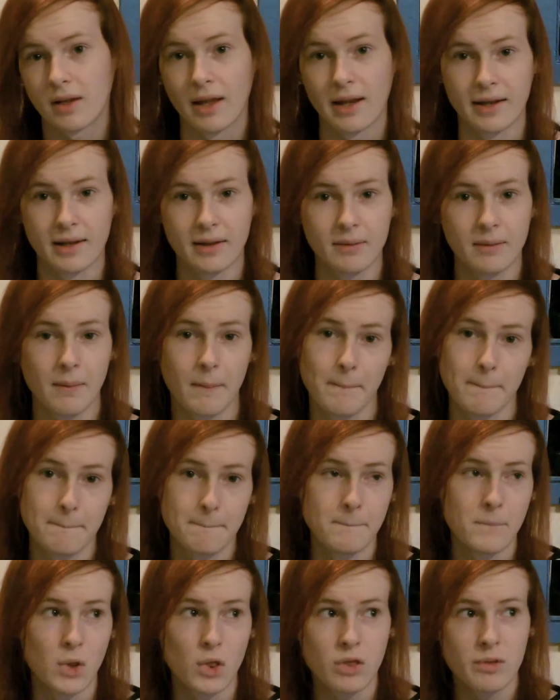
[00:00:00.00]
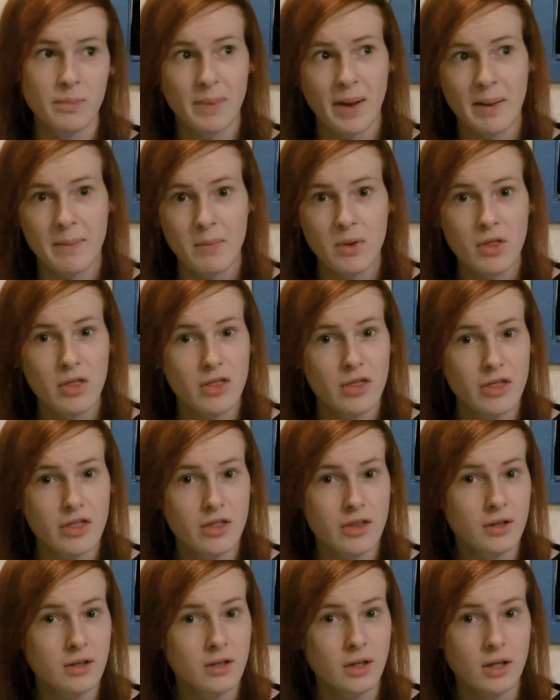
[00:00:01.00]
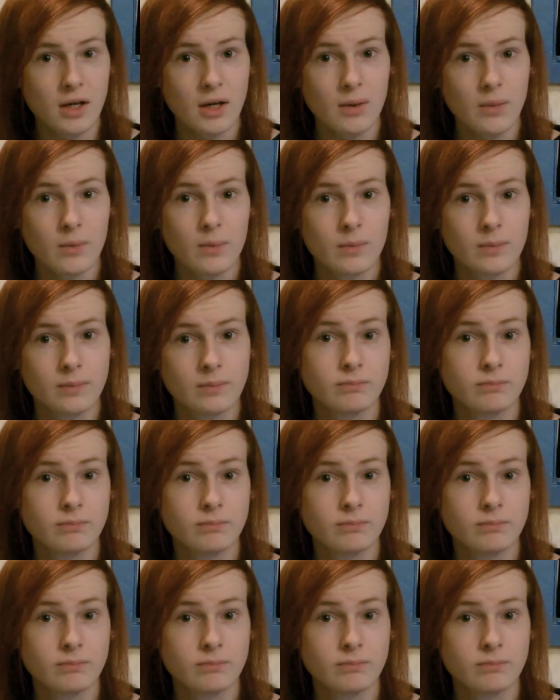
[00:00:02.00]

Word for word: Like, month by month, you know.